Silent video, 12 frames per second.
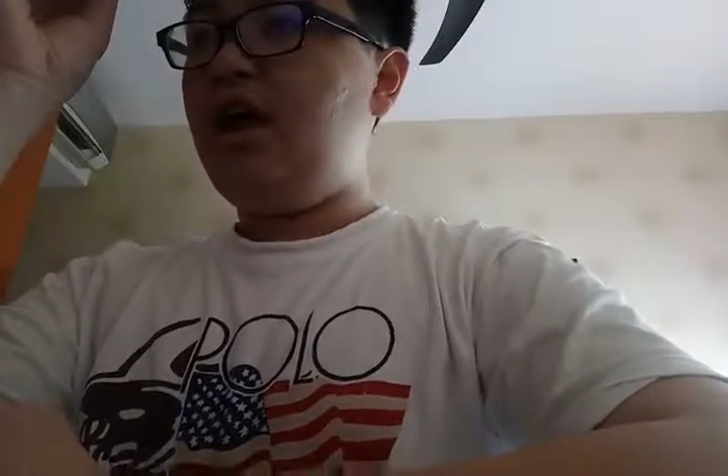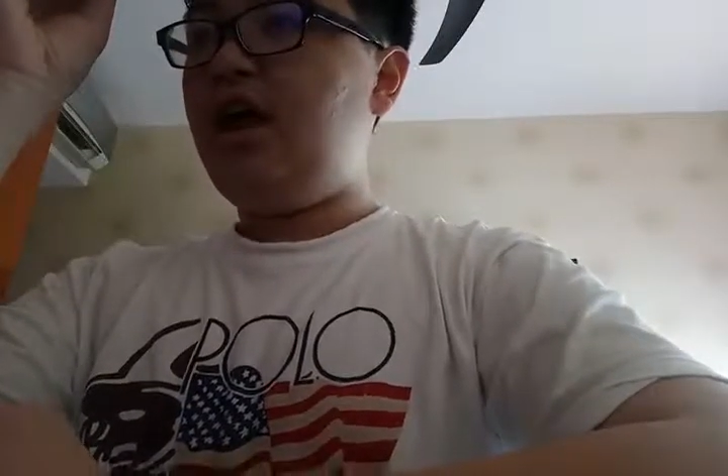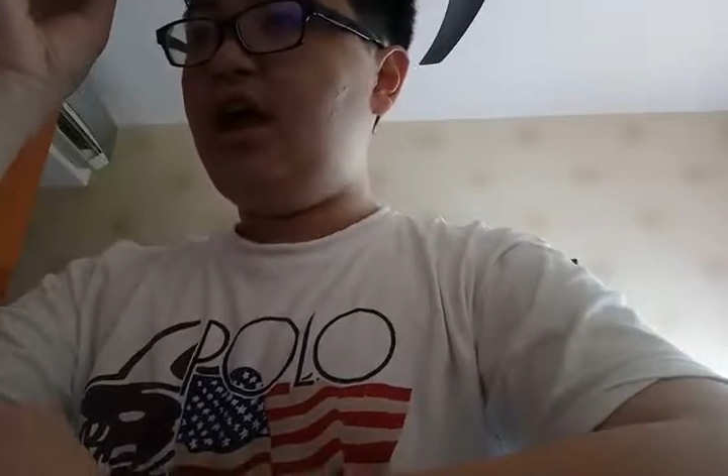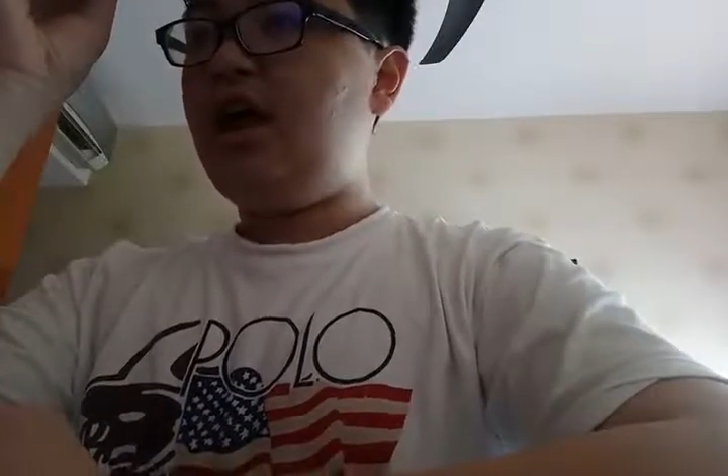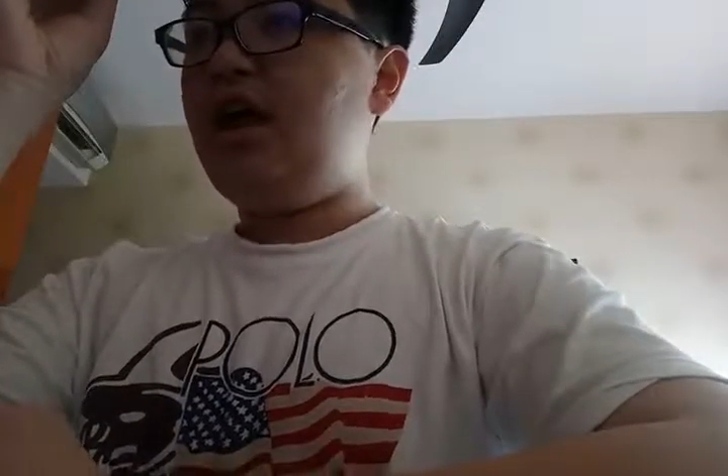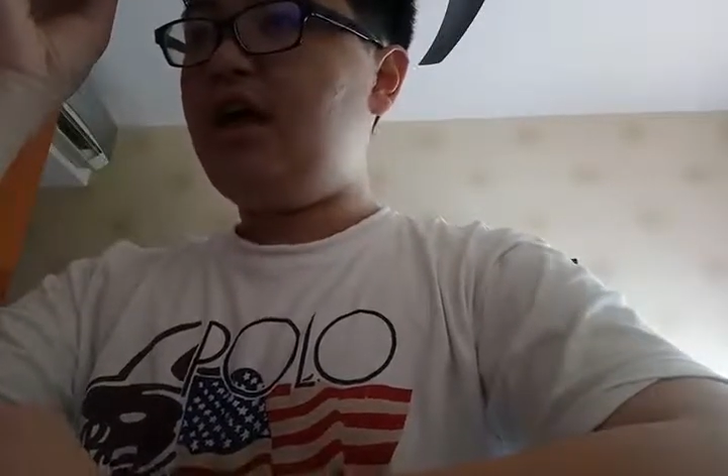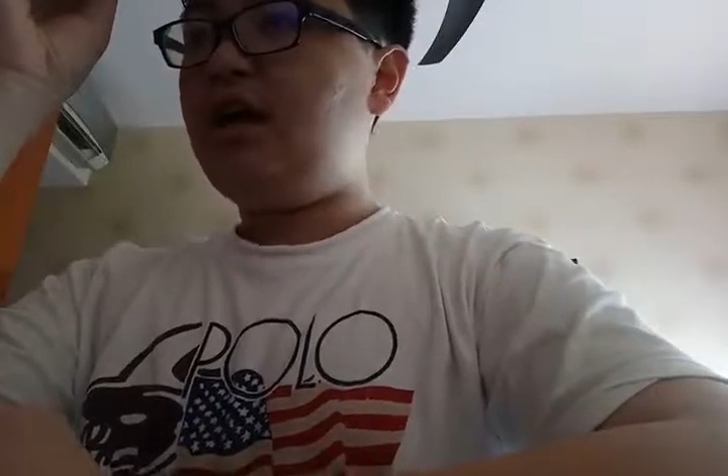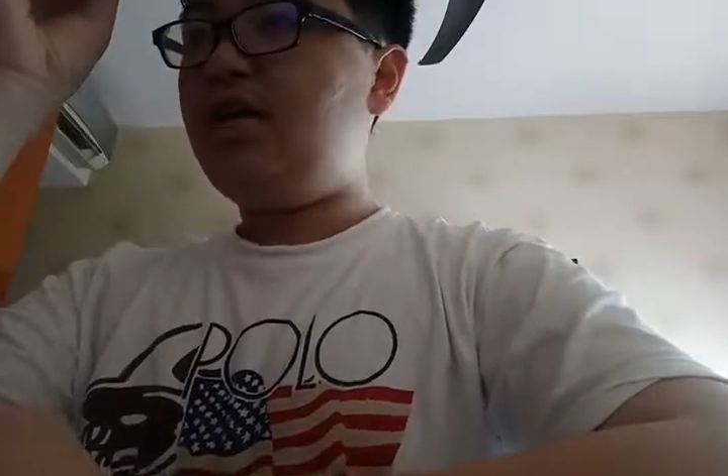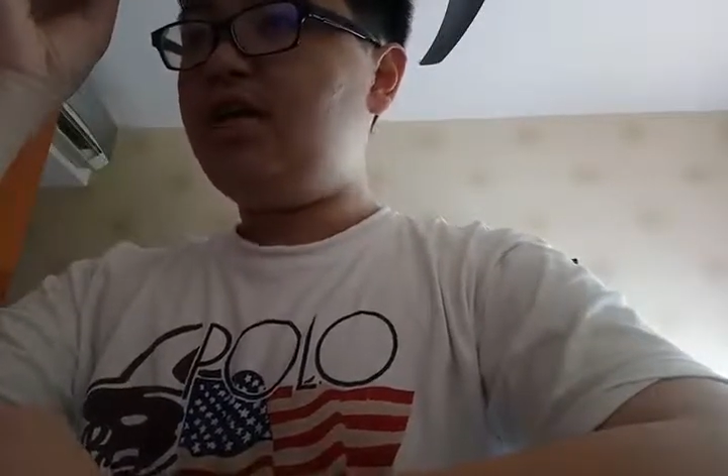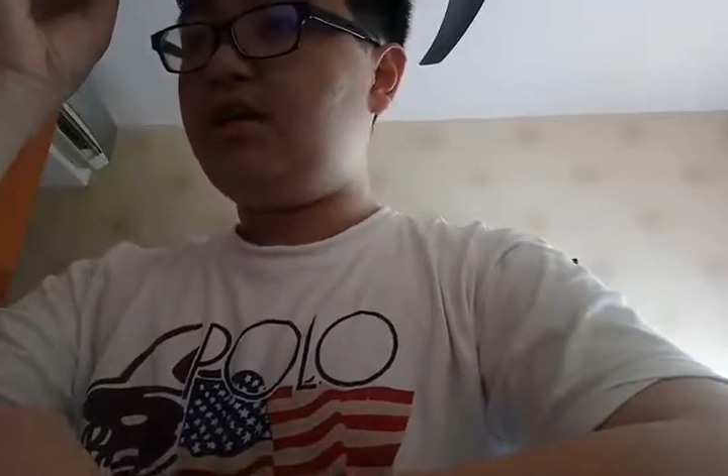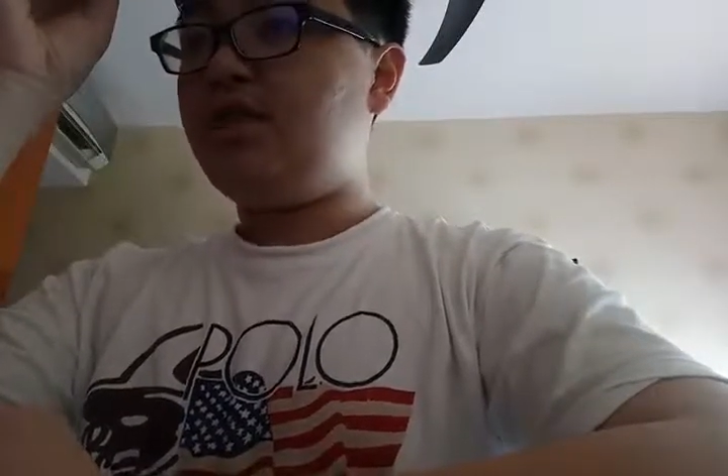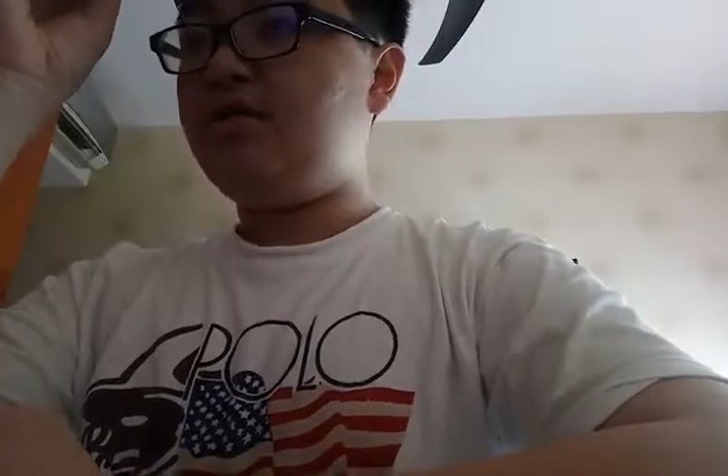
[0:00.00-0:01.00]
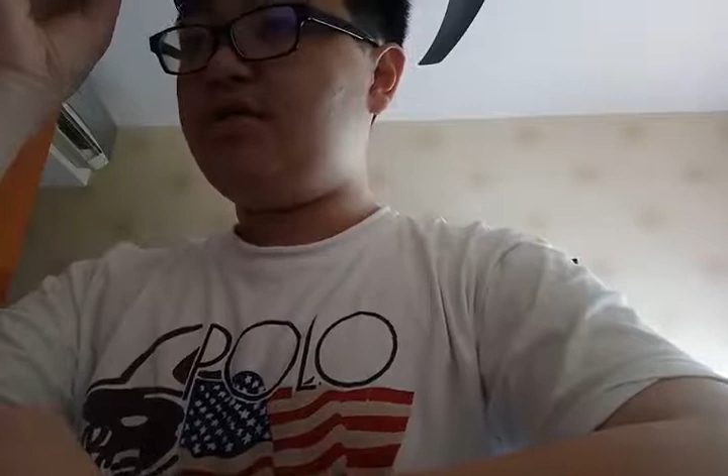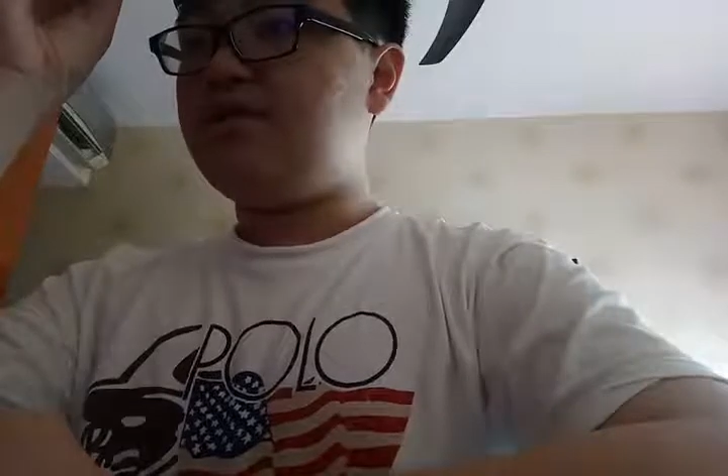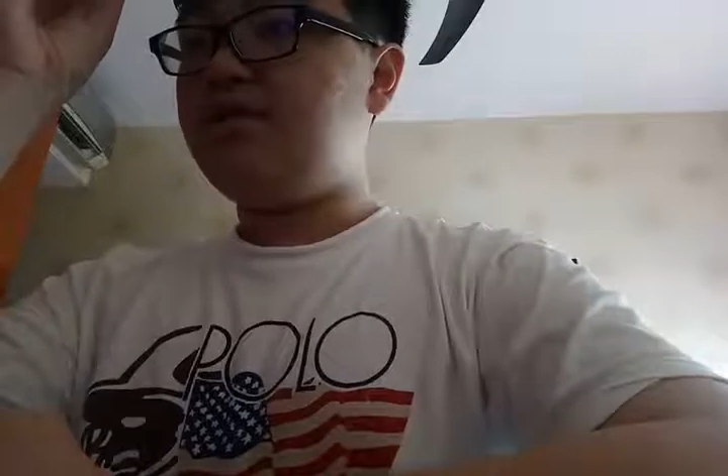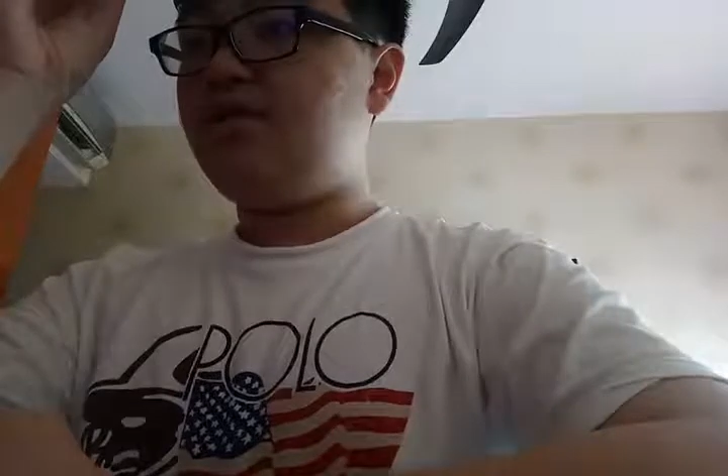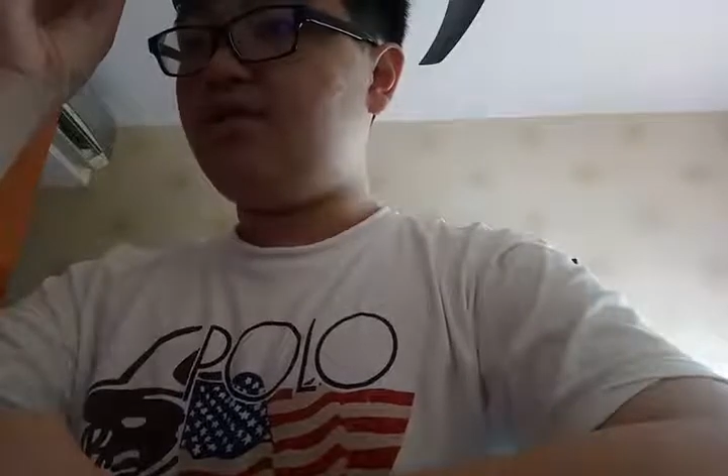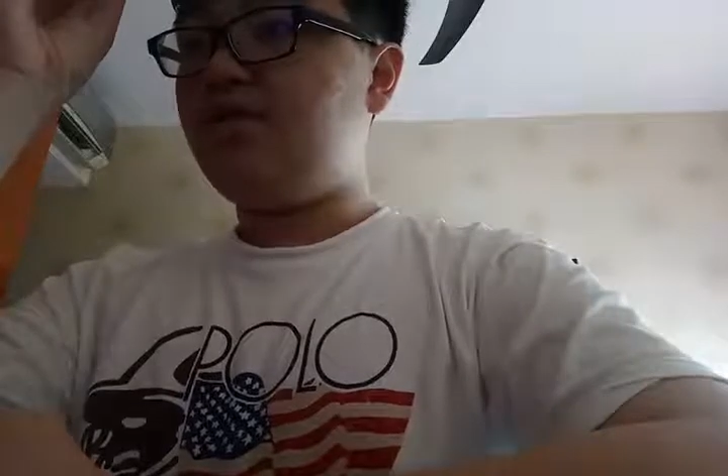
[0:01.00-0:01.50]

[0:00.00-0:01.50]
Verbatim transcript: And later this year,